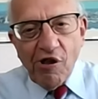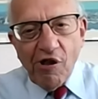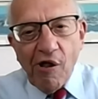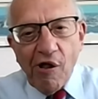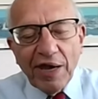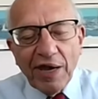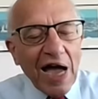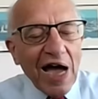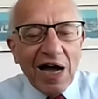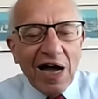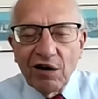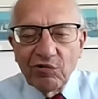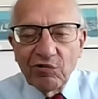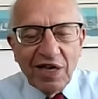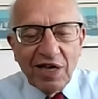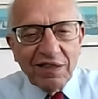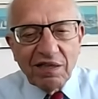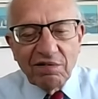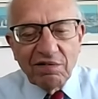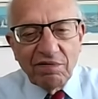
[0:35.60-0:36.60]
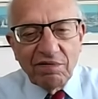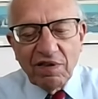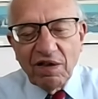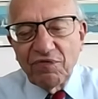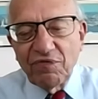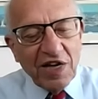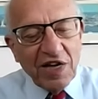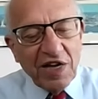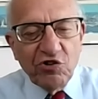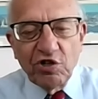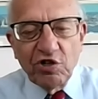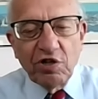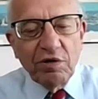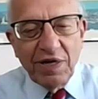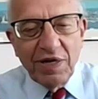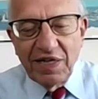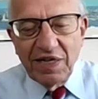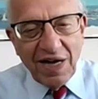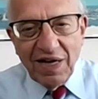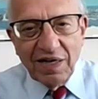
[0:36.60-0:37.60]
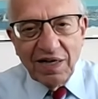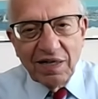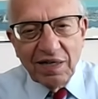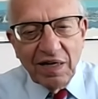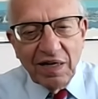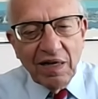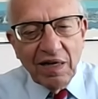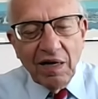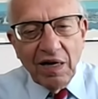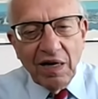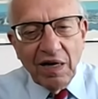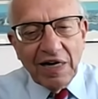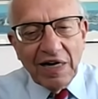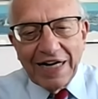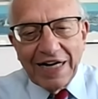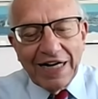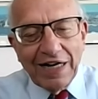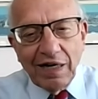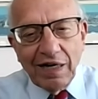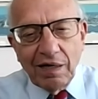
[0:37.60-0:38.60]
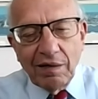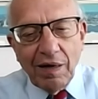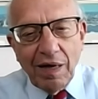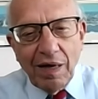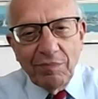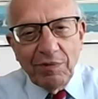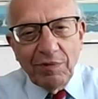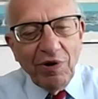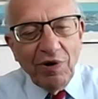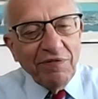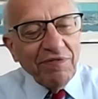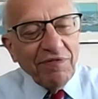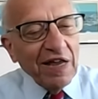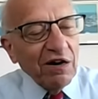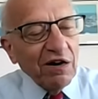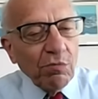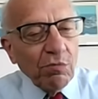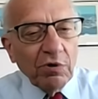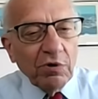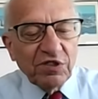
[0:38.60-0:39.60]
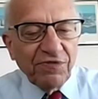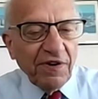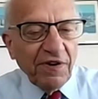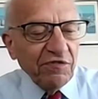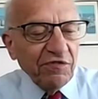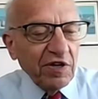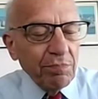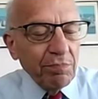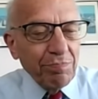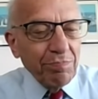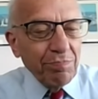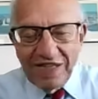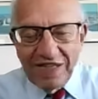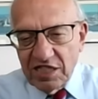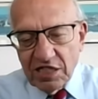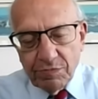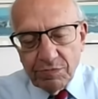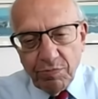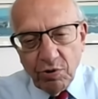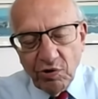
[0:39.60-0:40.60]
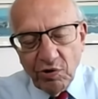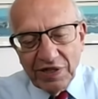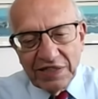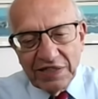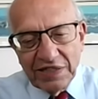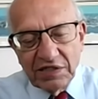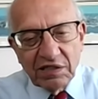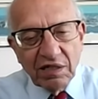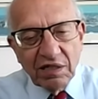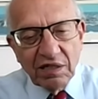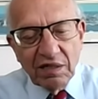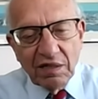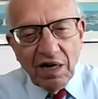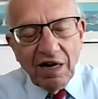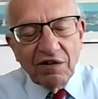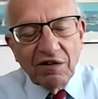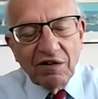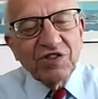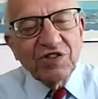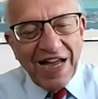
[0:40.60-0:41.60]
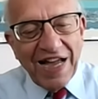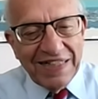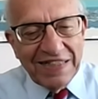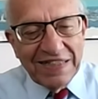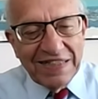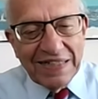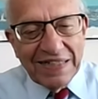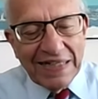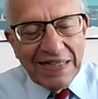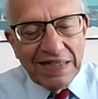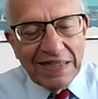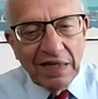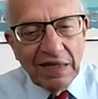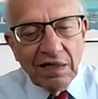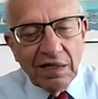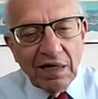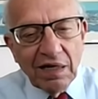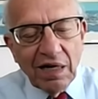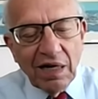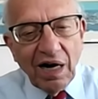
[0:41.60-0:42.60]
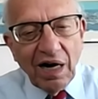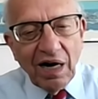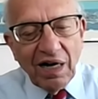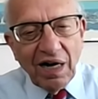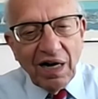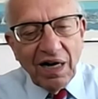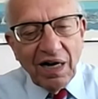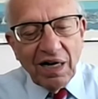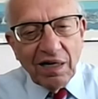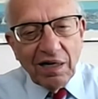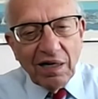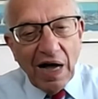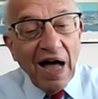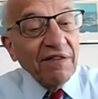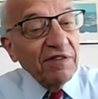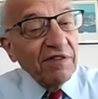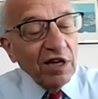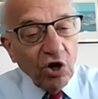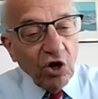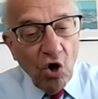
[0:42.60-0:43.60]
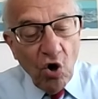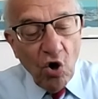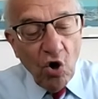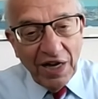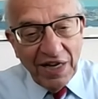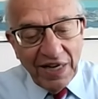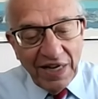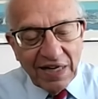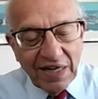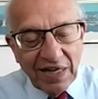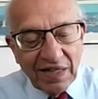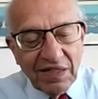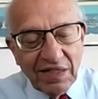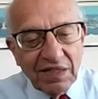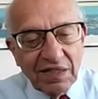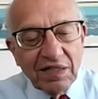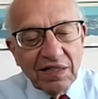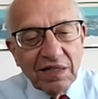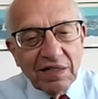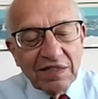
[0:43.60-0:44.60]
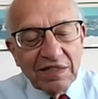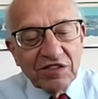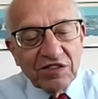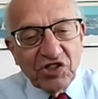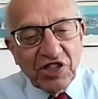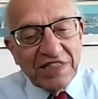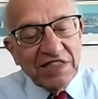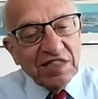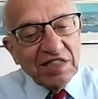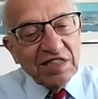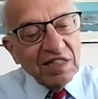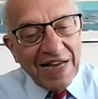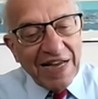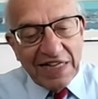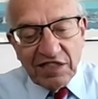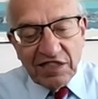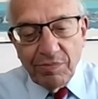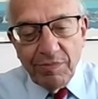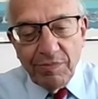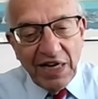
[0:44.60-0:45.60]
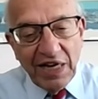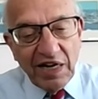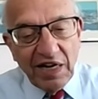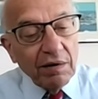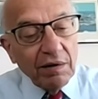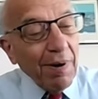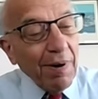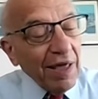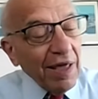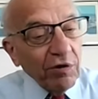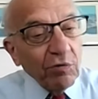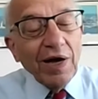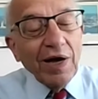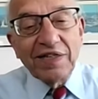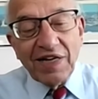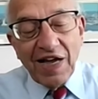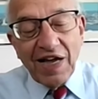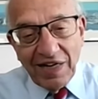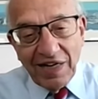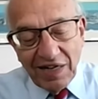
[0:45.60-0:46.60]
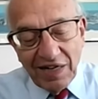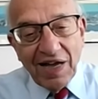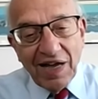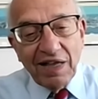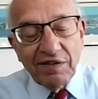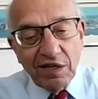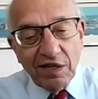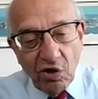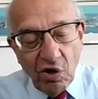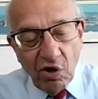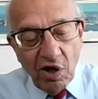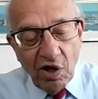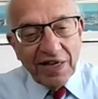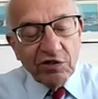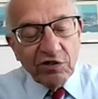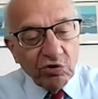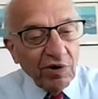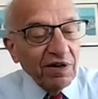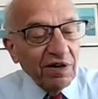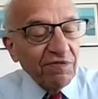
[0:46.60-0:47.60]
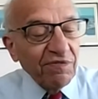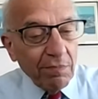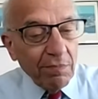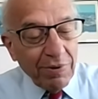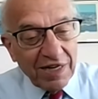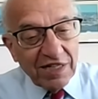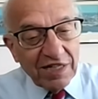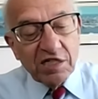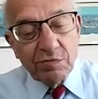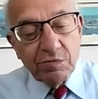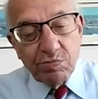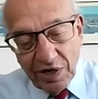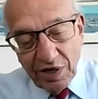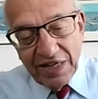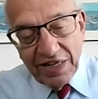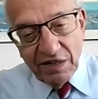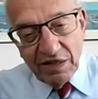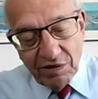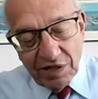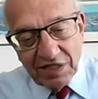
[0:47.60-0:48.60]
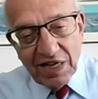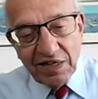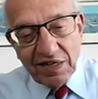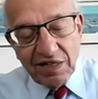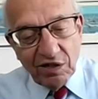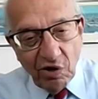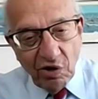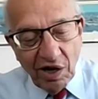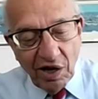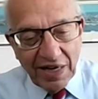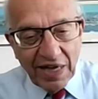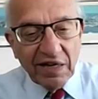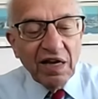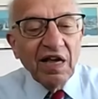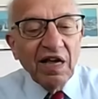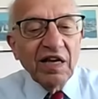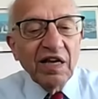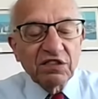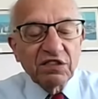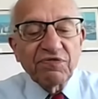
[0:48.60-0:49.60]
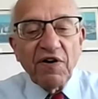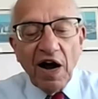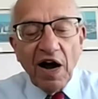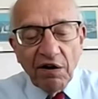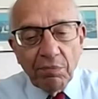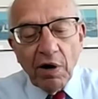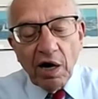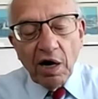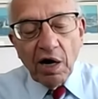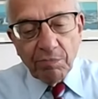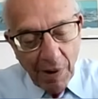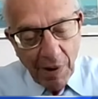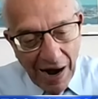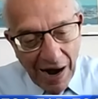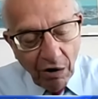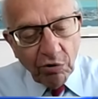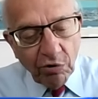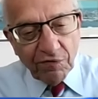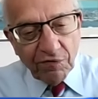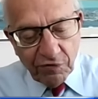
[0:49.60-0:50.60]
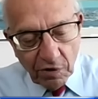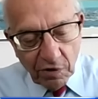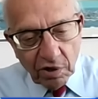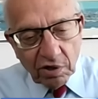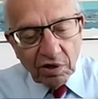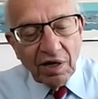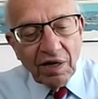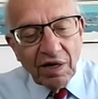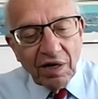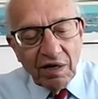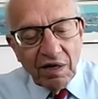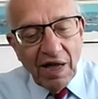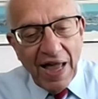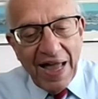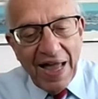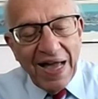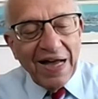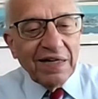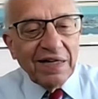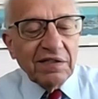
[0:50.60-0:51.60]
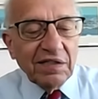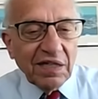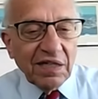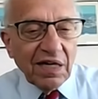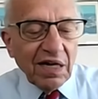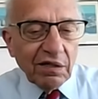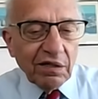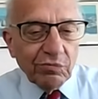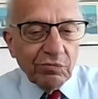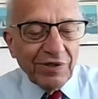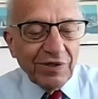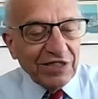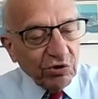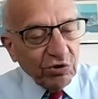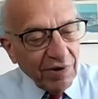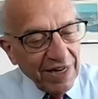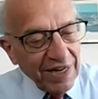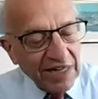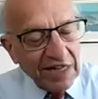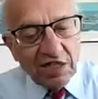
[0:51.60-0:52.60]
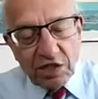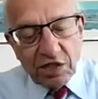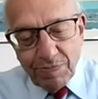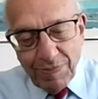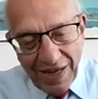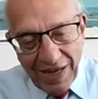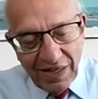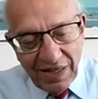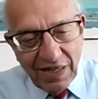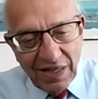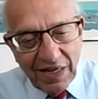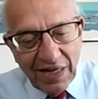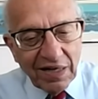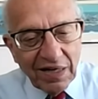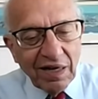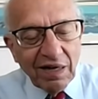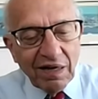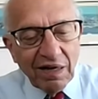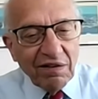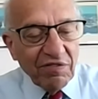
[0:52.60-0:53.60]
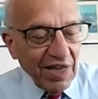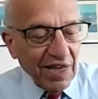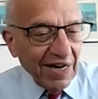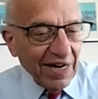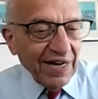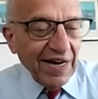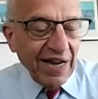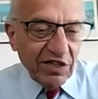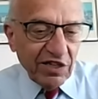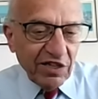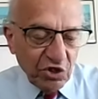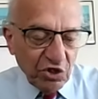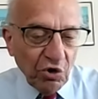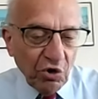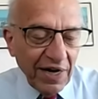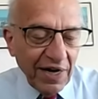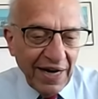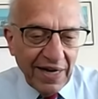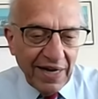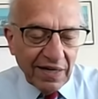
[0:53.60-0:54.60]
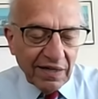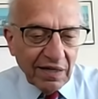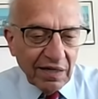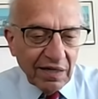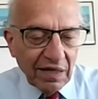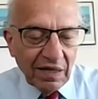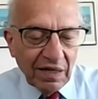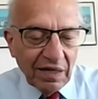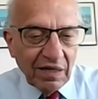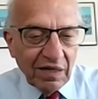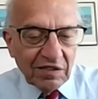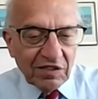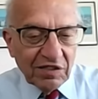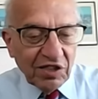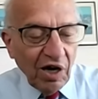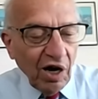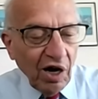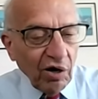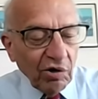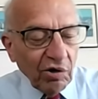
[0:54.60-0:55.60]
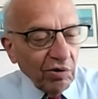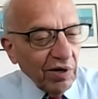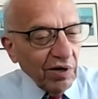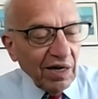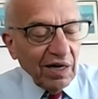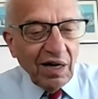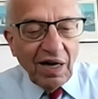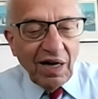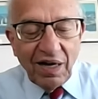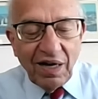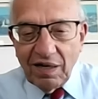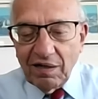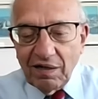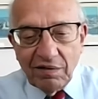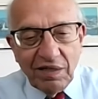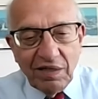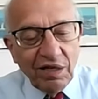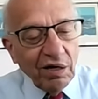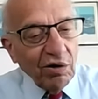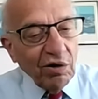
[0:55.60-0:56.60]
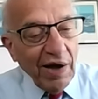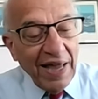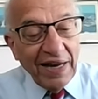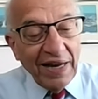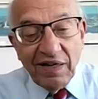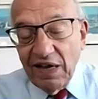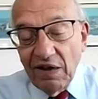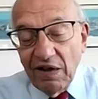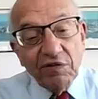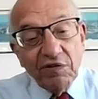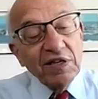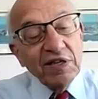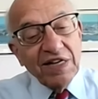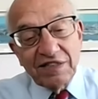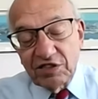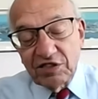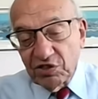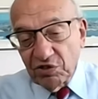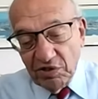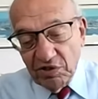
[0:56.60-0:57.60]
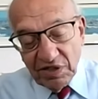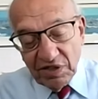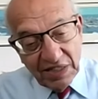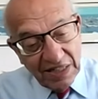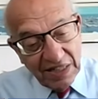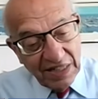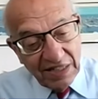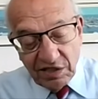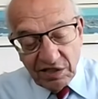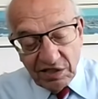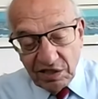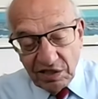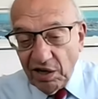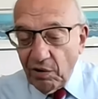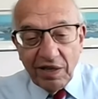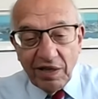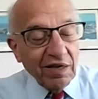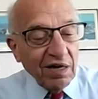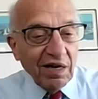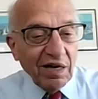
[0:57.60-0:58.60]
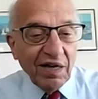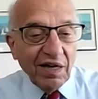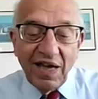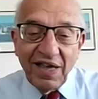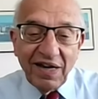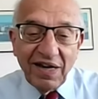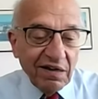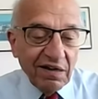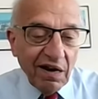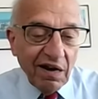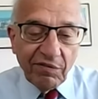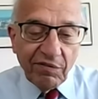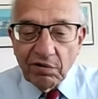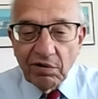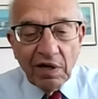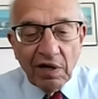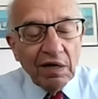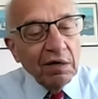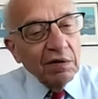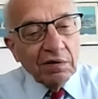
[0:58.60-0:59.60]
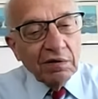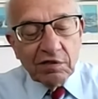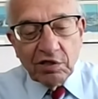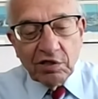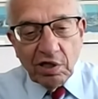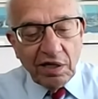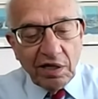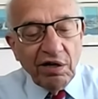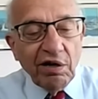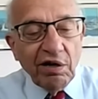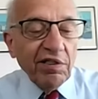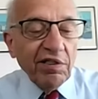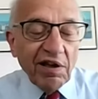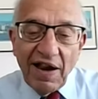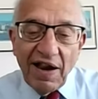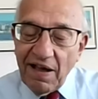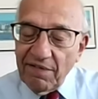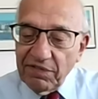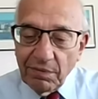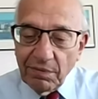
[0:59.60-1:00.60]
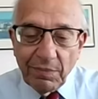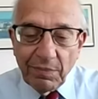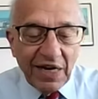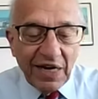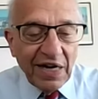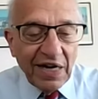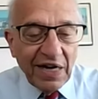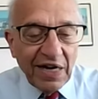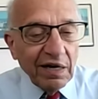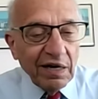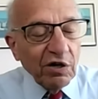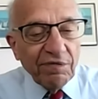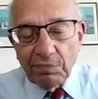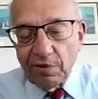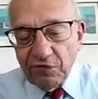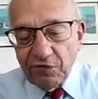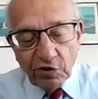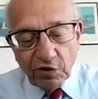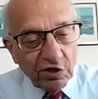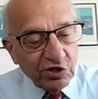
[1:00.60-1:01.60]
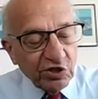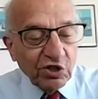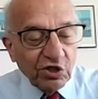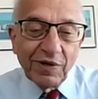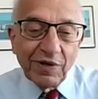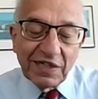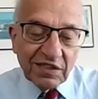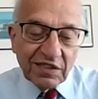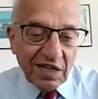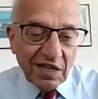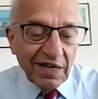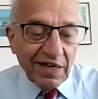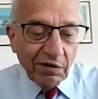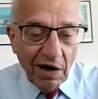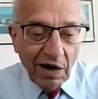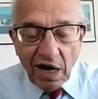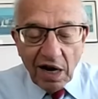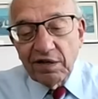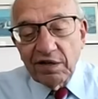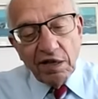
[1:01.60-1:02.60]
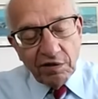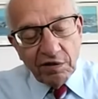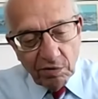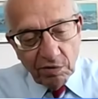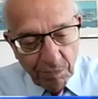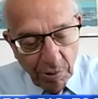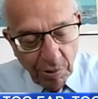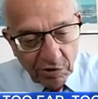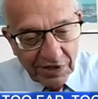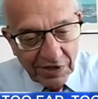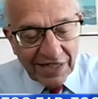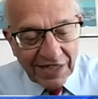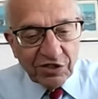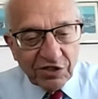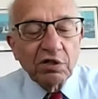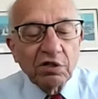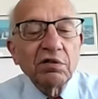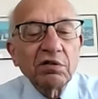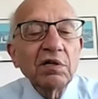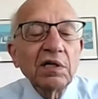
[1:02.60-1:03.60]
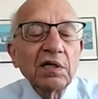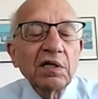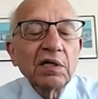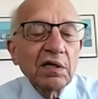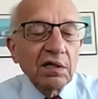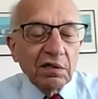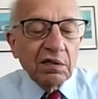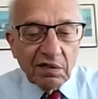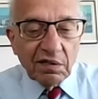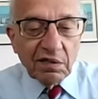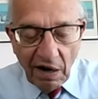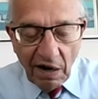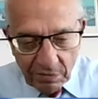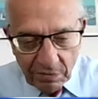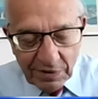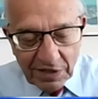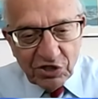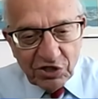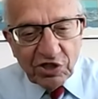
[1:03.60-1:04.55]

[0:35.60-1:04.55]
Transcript: now that the, the Fed should be done. Uh, I mean, we've had almost fifty basis points of tightening uh, on the long end since the last meeting. And by the way, tightening on the long end, a twenty-five basis point increase on the long end, is far more powerful at uh, restraining spending than at the short end. So, uh, you know, and given the uncertainties, you know, again, another, you going to have the meeting November first, two weeks later, another potential government